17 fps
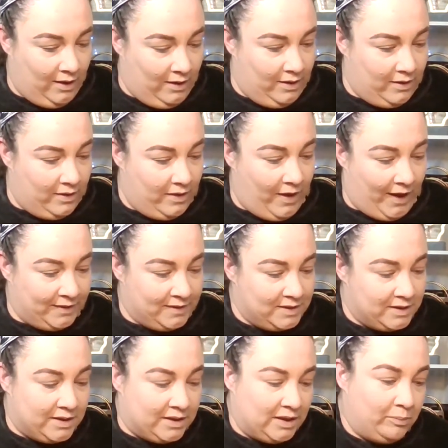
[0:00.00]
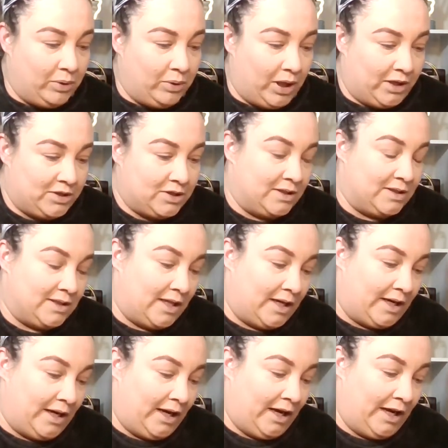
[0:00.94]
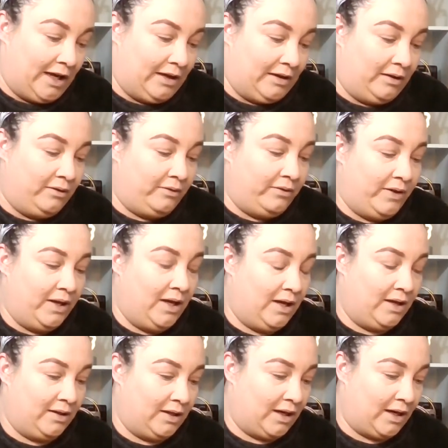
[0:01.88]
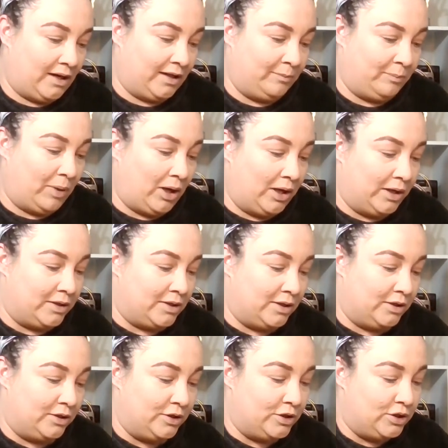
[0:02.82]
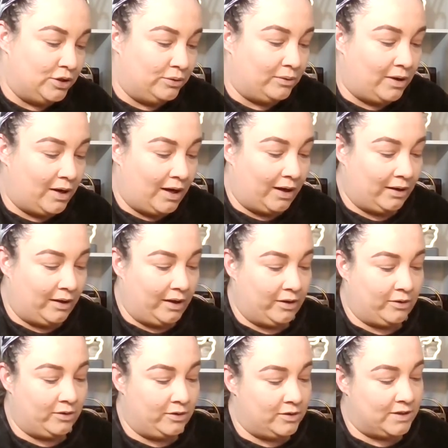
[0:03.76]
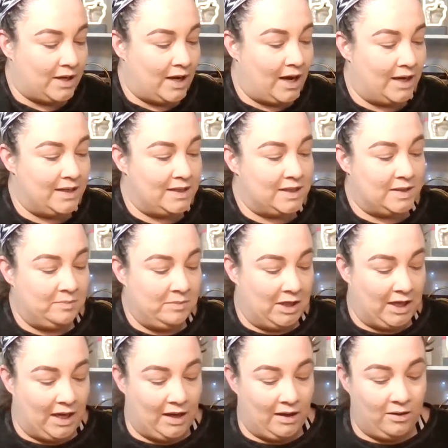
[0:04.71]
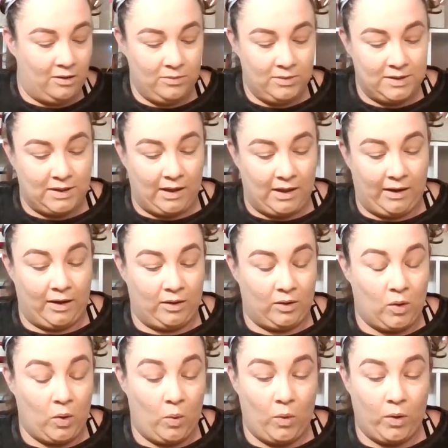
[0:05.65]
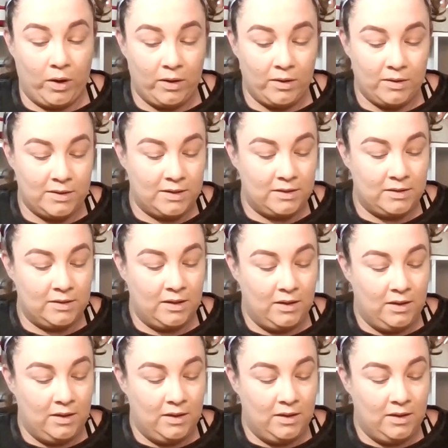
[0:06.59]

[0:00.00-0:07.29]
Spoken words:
that's the blushes that I have. And then I bought 2 highlighters, Ice Me Out and Quartz.